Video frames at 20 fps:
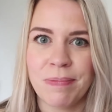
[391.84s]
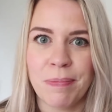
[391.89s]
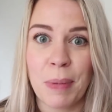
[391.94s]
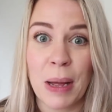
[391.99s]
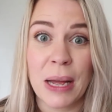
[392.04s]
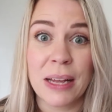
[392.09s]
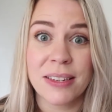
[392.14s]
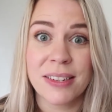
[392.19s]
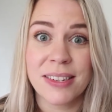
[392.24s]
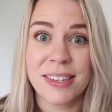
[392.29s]

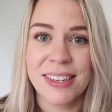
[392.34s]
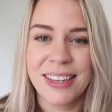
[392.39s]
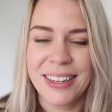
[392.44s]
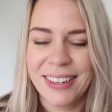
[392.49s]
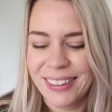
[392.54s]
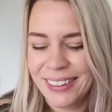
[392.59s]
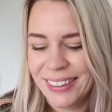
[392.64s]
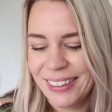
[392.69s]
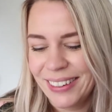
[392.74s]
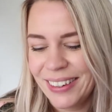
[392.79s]
bus,
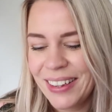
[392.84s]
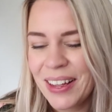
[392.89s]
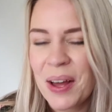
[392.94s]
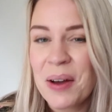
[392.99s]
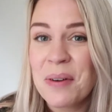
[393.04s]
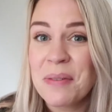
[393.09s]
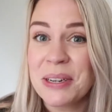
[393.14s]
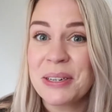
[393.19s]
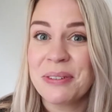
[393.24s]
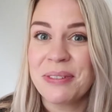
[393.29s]

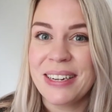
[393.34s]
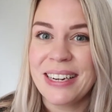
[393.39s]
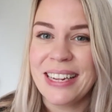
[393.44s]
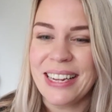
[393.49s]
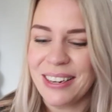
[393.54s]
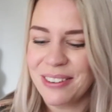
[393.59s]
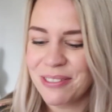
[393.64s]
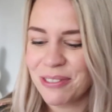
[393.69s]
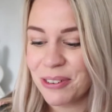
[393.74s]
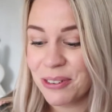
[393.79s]
which we
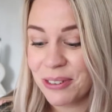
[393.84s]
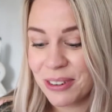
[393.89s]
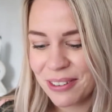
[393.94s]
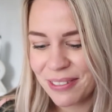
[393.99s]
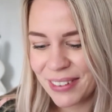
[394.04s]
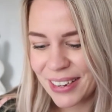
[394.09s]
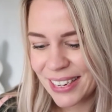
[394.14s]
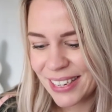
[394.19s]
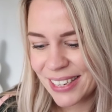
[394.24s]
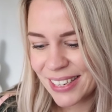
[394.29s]
need for all
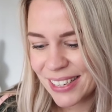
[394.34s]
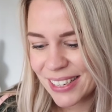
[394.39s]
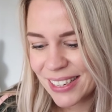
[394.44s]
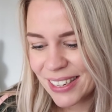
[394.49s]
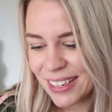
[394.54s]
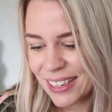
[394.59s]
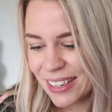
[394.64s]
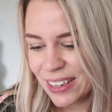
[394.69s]
of us.